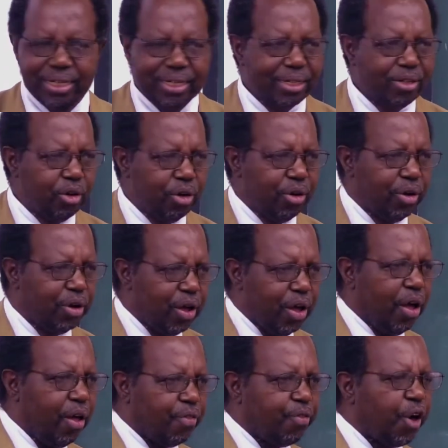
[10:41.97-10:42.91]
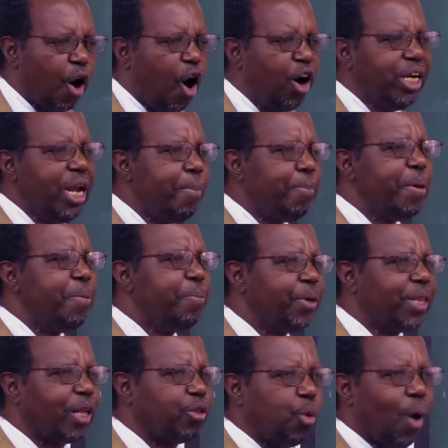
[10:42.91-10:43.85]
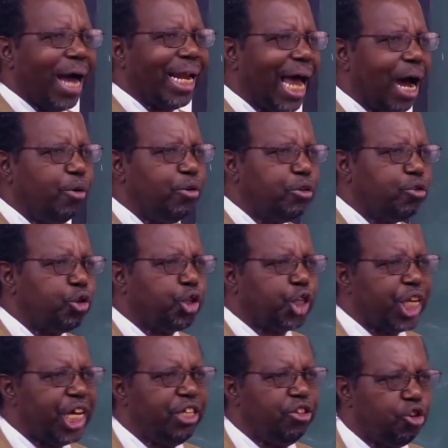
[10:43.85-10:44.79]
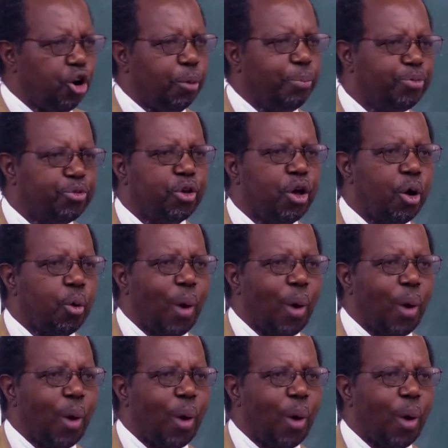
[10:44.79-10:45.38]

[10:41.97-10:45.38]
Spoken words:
You know, the only people that were allowed to change jobs